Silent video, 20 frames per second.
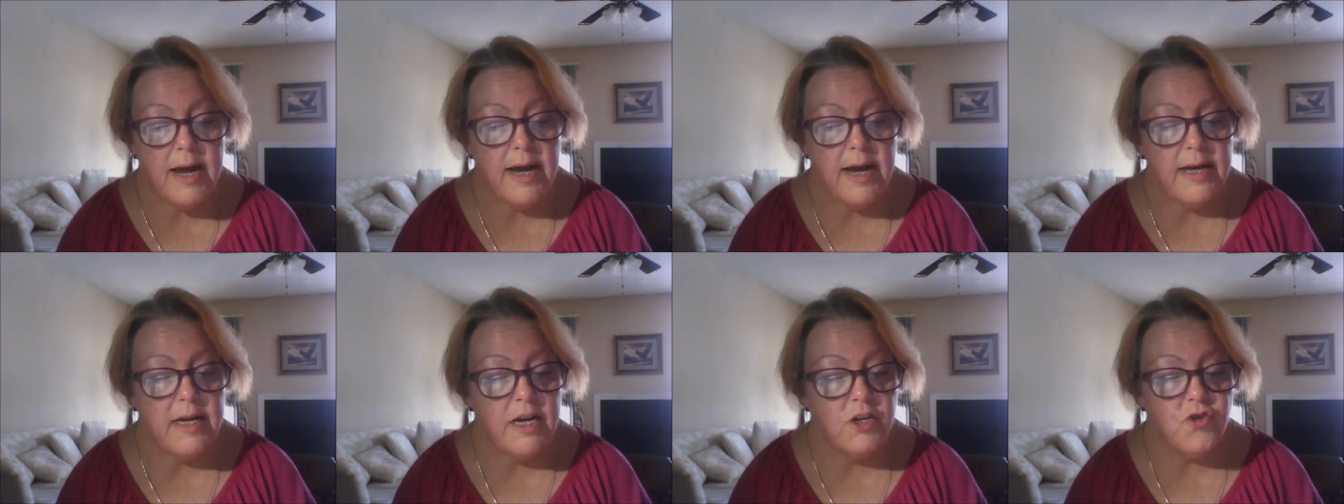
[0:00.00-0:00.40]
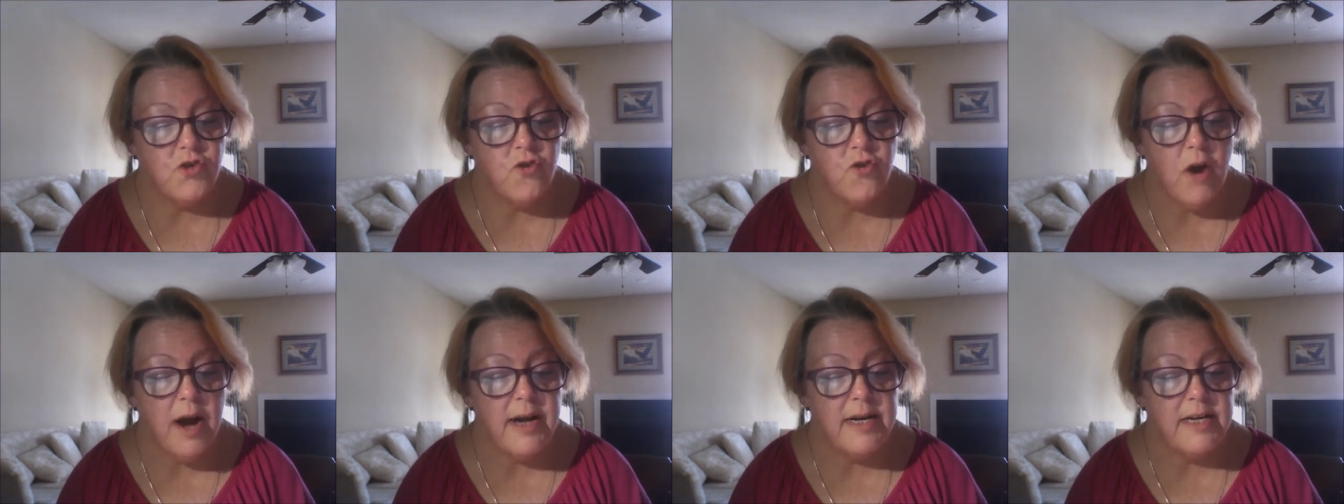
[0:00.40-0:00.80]
and I
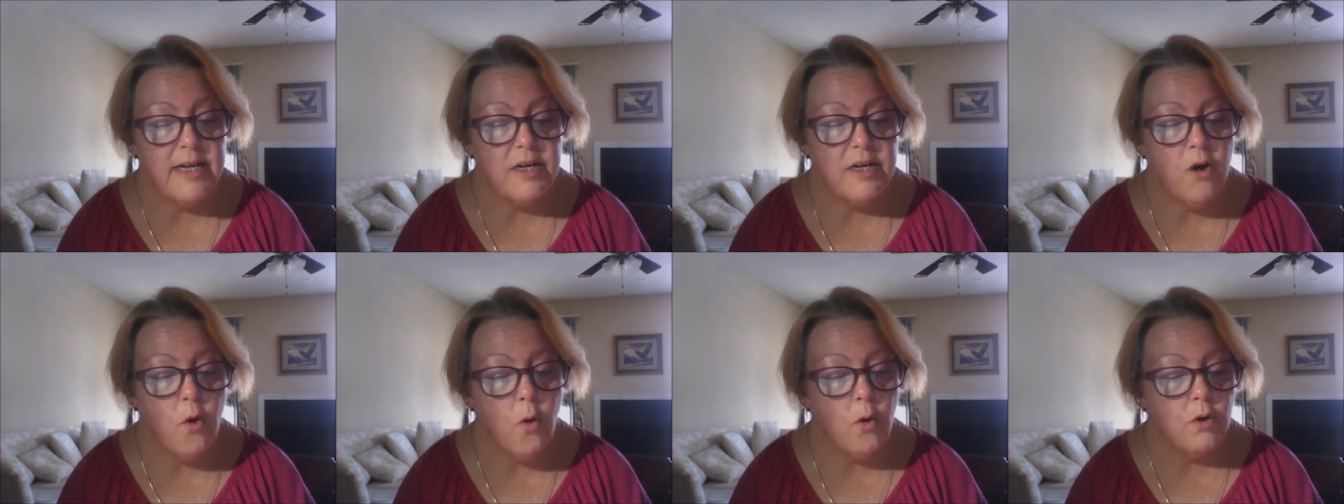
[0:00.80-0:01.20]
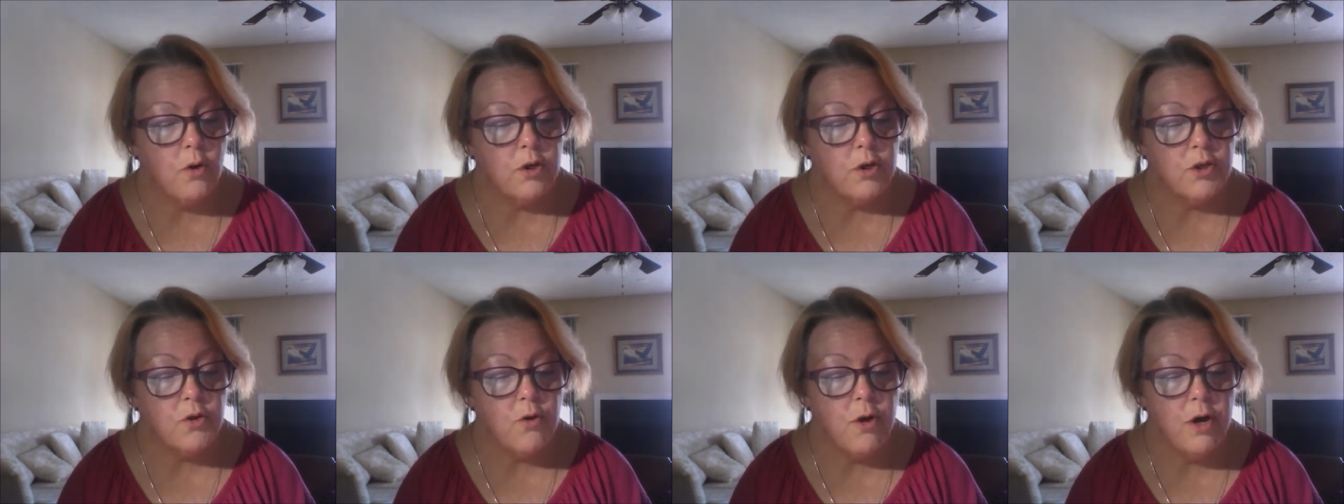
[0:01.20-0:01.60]
tried in a
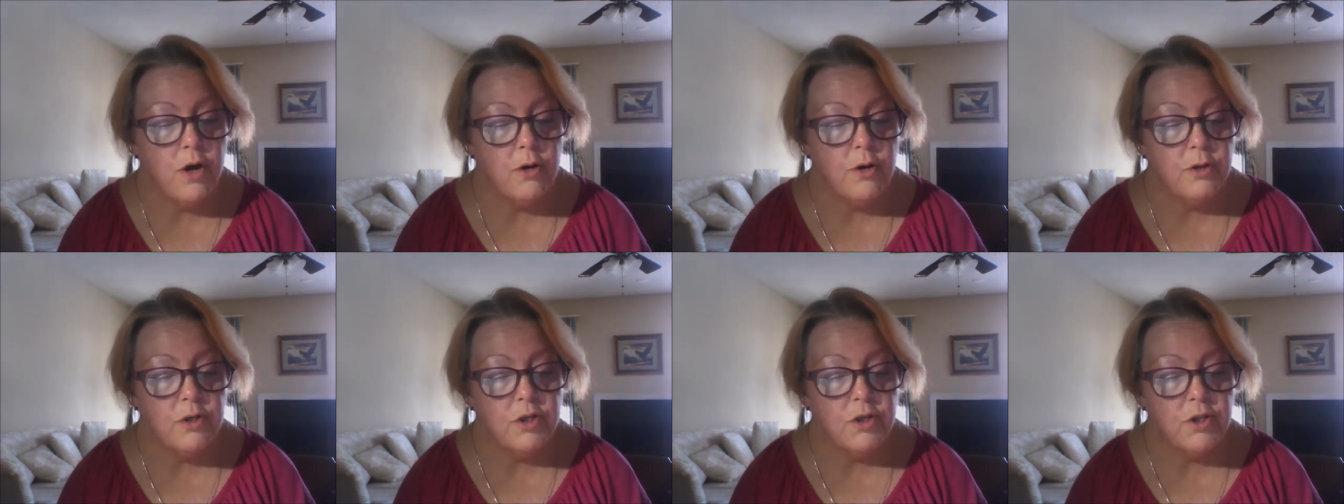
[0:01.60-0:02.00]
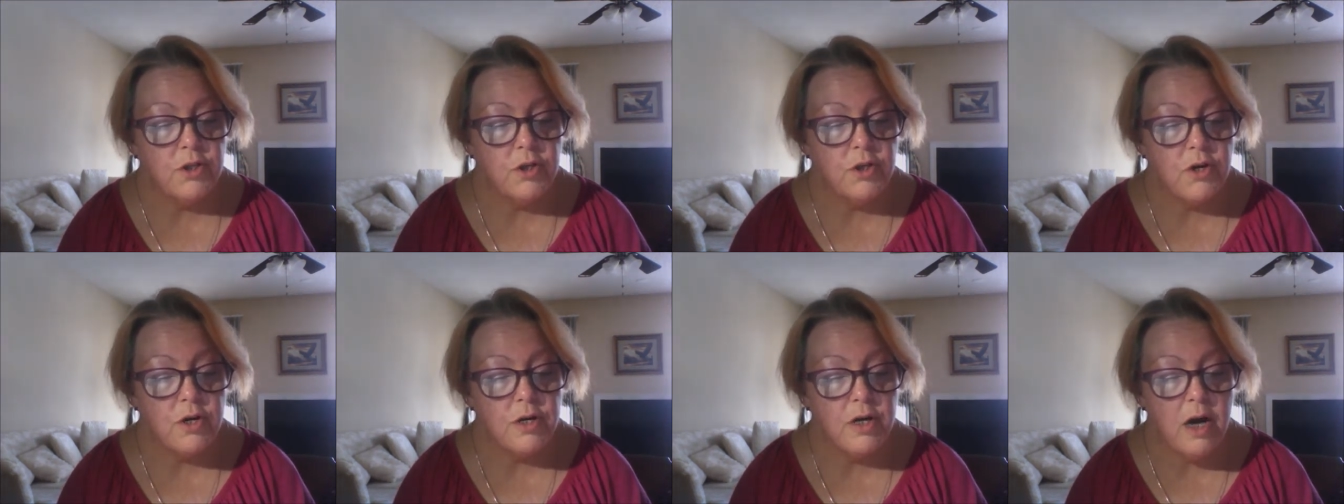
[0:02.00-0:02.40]
hoarse croak to
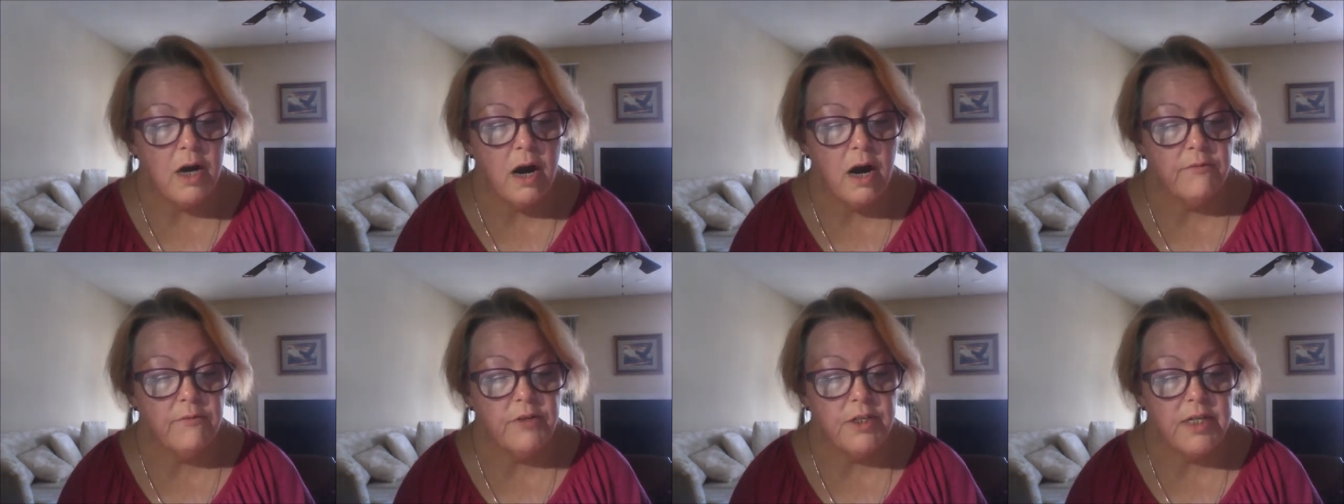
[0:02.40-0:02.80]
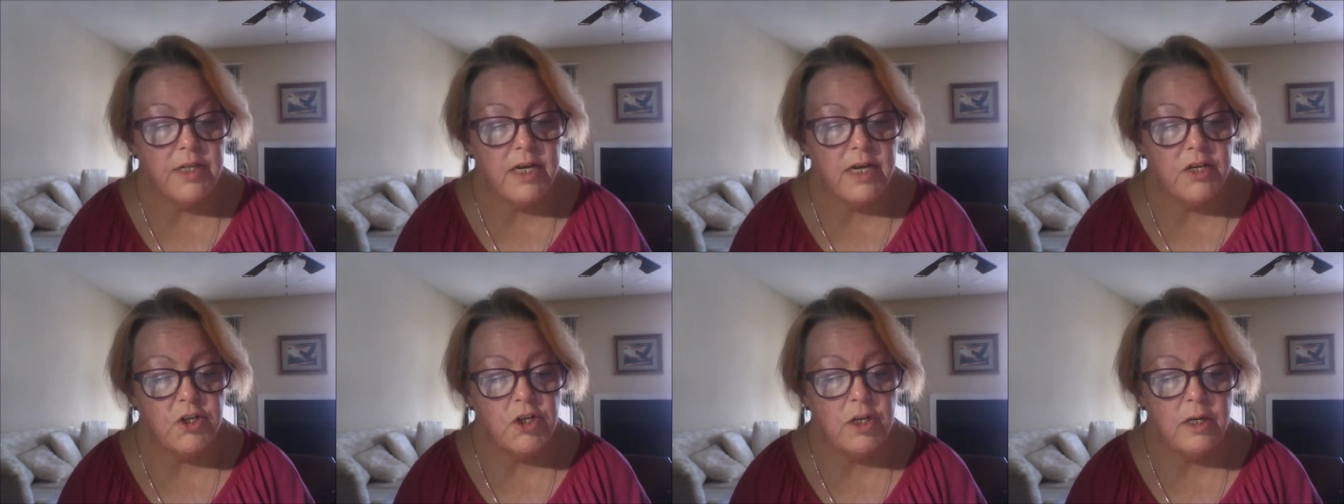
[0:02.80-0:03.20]
start a
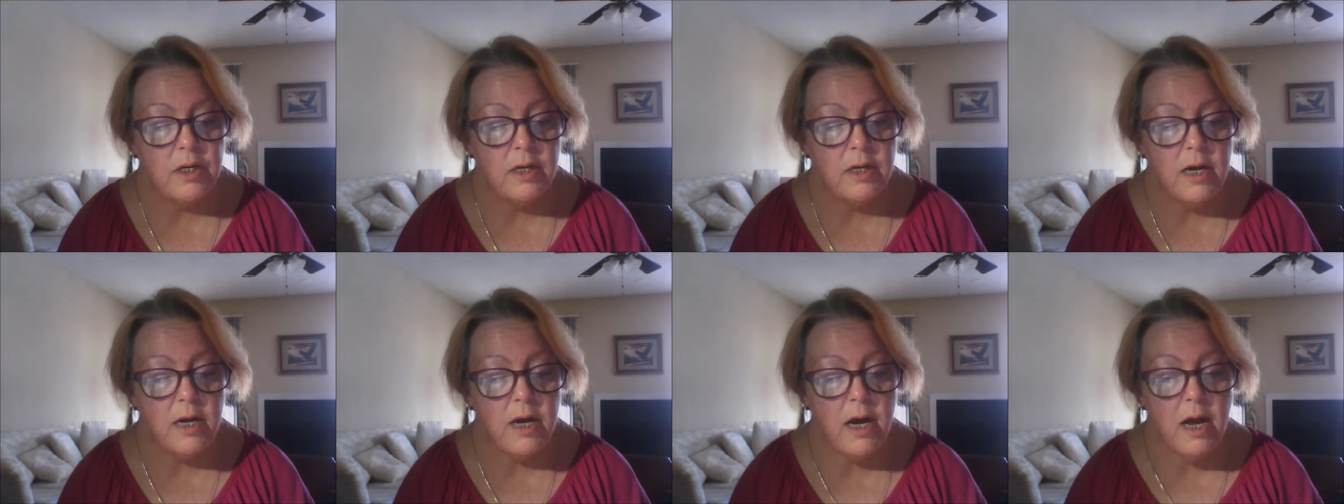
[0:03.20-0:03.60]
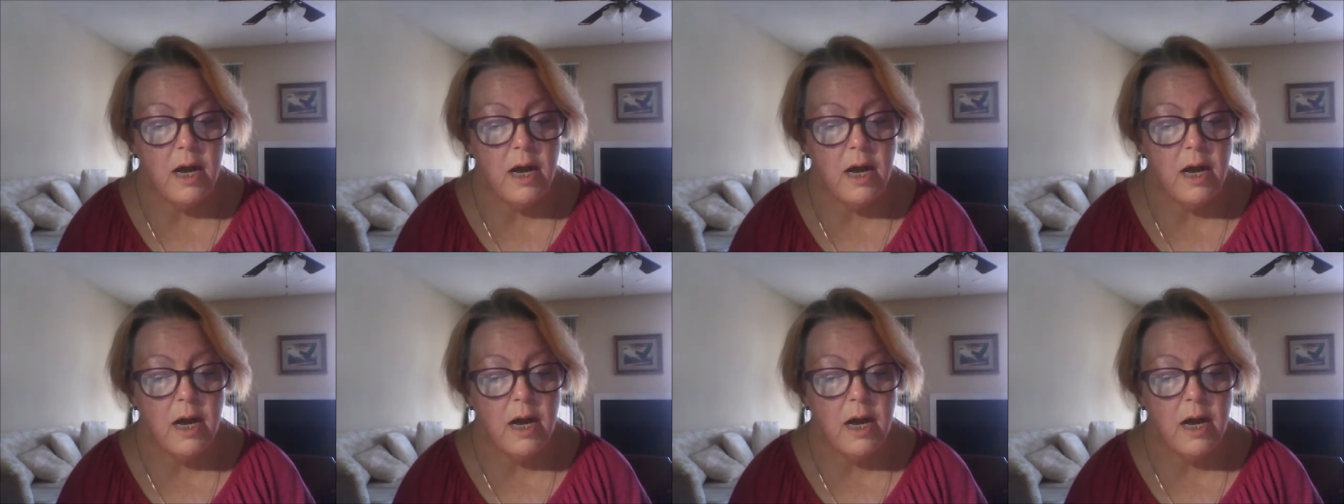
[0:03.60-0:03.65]
conversation.